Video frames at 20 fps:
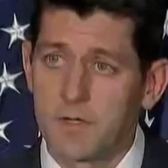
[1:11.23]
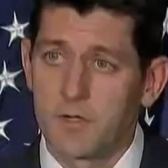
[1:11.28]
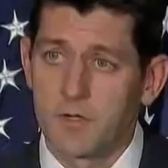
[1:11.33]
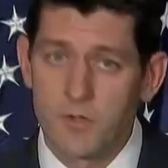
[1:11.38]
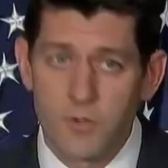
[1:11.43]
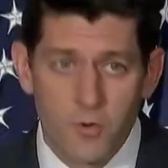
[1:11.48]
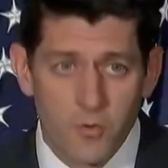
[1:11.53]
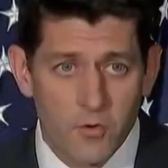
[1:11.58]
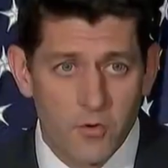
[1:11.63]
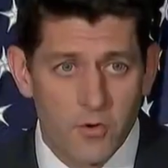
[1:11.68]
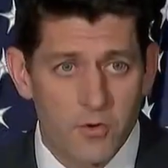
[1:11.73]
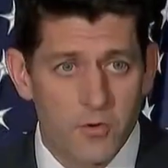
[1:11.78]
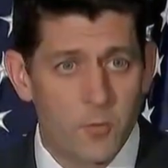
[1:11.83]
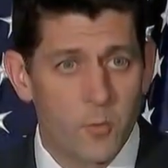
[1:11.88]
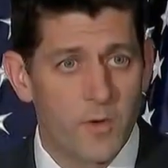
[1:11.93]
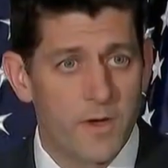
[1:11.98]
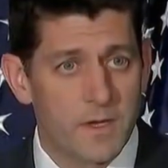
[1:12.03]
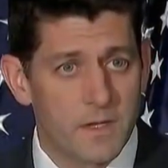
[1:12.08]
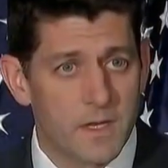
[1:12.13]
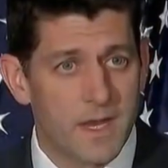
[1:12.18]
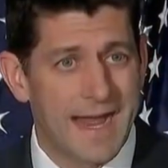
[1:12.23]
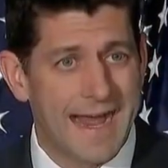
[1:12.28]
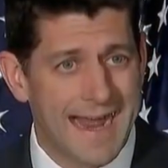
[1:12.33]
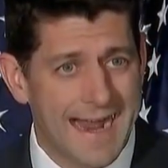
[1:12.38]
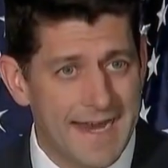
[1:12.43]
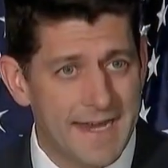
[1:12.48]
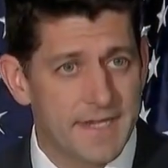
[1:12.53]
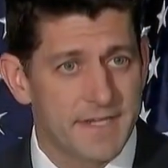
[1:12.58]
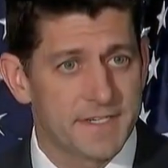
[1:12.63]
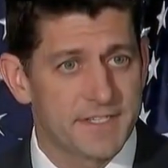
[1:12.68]
nor will
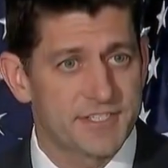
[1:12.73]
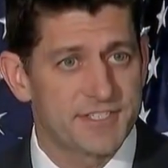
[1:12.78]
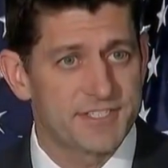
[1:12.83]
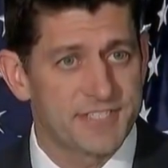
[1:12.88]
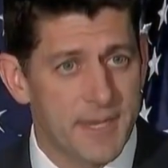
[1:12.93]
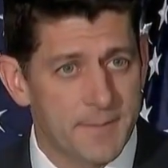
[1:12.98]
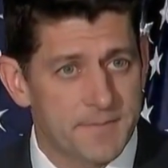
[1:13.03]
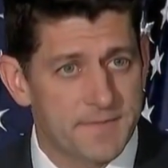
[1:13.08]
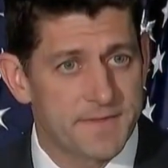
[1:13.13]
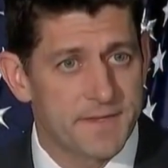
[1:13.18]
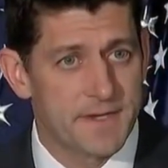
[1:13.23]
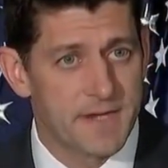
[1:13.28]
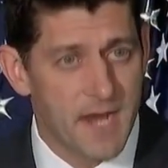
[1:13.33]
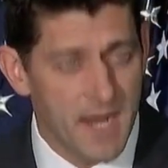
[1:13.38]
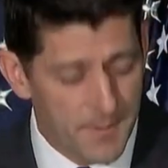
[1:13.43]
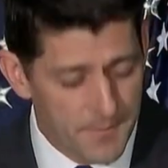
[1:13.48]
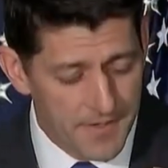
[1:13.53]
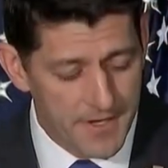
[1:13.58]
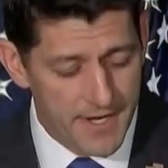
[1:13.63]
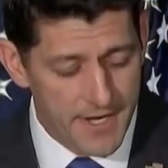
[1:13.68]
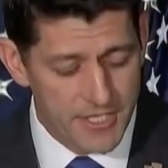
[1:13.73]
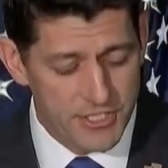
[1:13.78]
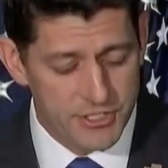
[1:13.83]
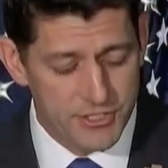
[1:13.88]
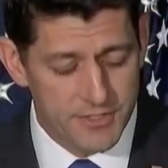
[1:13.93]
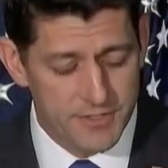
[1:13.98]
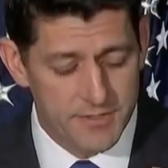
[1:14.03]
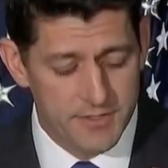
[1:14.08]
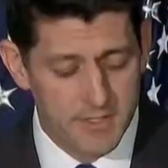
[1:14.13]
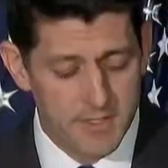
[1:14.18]
I accept the
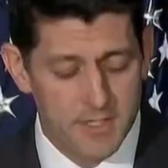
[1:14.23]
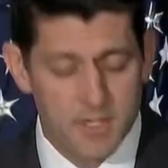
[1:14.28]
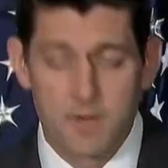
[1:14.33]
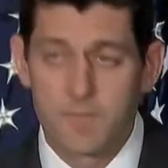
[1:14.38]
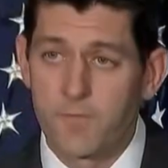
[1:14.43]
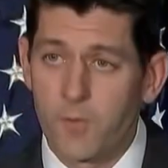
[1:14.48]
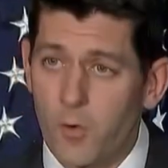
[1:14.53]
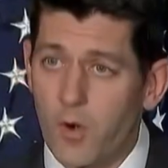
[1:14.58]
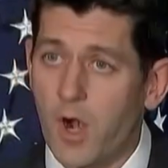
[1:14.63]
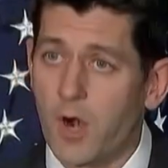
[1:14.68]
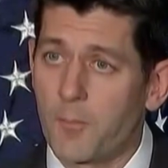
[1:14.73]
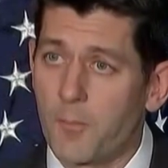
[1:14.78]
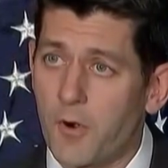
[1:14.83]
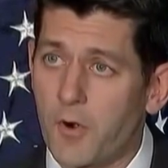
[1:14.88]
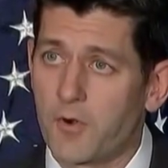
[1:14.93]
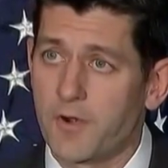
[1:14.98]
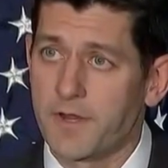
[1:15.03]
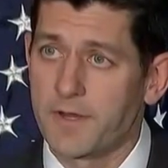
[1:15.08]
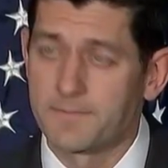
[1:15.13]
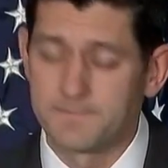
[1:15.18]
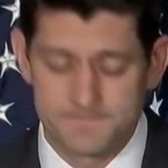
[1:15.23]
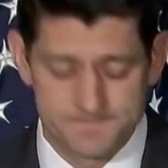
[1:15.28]
nomination for our party.